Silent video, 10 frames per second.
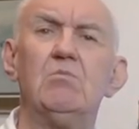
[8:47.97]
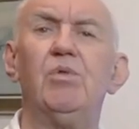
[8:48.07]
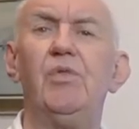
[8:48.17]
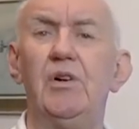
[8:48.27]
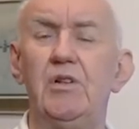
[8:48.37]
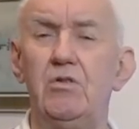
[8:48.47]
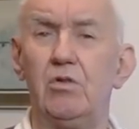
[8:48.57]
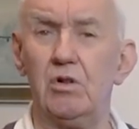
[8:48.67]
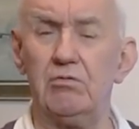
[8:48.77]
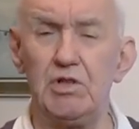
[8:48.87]
provided you've
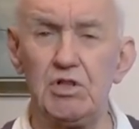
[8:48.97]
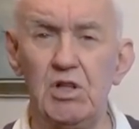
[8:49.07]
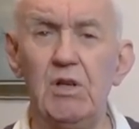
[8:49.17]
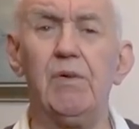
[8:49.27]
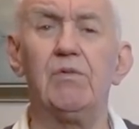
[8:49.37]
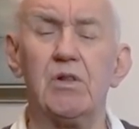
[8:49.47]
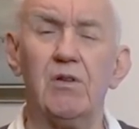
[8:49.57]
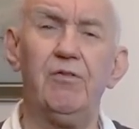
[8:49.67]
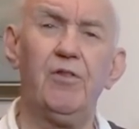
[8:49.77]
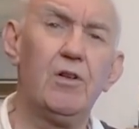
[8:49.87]
got a receiver at
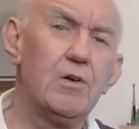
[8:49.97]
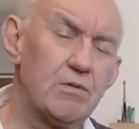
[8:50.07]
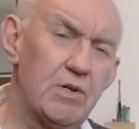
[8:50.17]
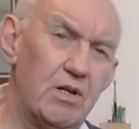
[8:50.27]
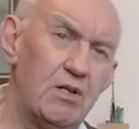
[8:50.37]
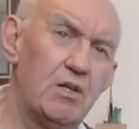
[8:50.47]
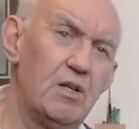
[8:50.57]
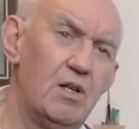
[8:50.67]
the far end.